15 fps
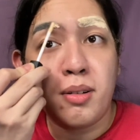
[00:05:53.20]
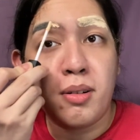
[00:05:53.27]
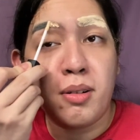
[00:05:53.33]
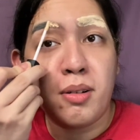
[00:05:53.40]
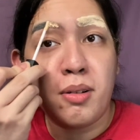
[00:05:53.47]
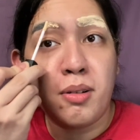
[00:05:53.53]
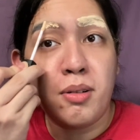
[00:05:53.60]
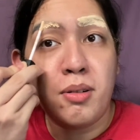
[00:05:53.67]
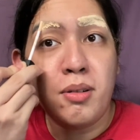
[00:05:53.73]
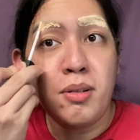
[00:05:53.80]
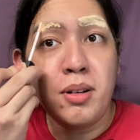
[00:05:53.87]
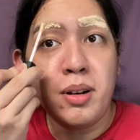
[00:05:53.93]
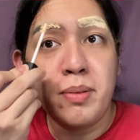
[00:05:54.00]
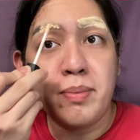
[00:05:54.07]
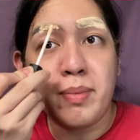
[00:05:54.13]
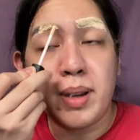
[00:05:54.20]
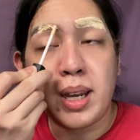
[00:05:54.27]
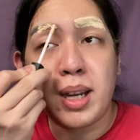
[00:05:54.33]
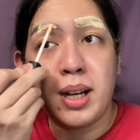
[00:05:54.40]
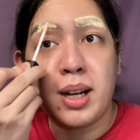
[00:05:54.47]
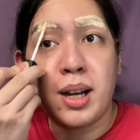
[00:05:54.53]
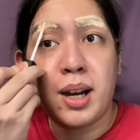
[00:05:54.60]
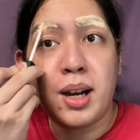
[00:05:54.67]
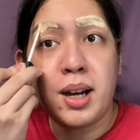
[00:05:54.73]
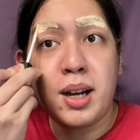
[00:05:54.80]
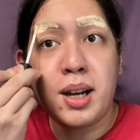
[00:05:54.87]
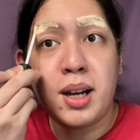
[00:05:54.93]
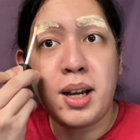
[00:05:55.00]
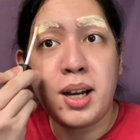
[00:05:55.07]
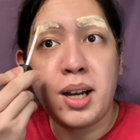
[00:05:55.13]
Oh my
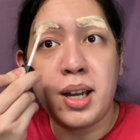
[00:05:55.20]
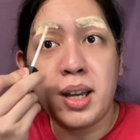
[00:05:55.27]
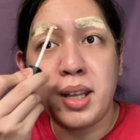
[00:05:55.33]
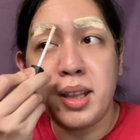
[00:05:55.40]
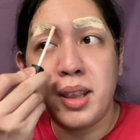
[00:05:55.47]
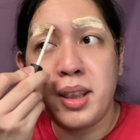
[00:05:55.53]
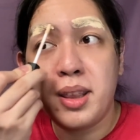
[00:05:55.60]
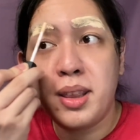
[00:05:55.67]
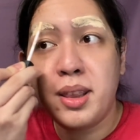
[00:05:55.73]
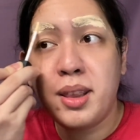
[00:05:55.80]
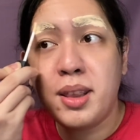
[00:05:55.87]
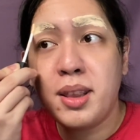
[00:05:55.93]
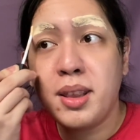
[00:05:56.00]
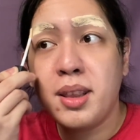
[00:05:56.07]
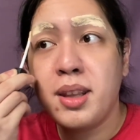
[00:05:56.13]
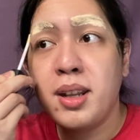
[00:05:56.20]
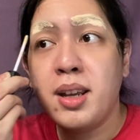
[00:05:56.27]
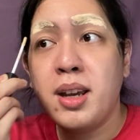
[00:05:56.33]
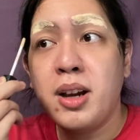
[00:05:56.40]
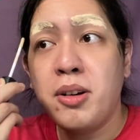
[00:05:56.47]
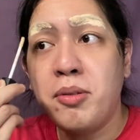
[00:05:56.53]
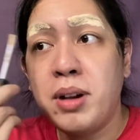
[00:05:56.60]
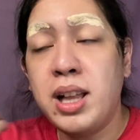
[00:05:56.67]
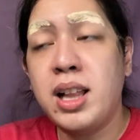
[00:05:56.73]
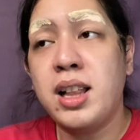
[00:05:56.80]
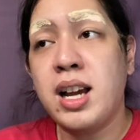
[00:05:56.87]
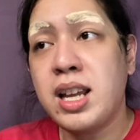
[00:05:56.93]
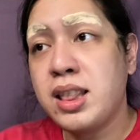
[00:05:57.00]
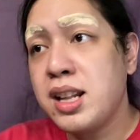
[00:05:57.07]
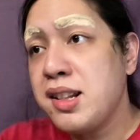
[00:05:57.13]
god. Well,
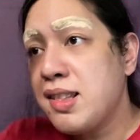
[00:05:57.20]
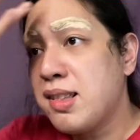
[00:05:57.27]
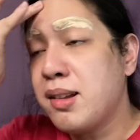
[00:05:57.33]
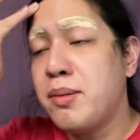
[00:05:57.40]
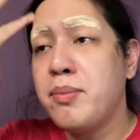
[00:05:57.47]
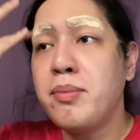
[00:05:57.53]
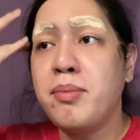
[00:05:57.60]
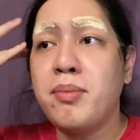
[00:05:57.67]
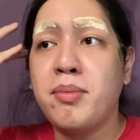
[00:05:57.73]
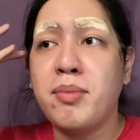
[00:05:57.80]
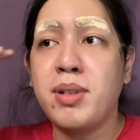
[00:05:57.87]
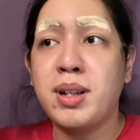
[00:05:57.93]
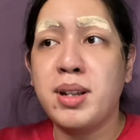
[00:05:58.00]
at least some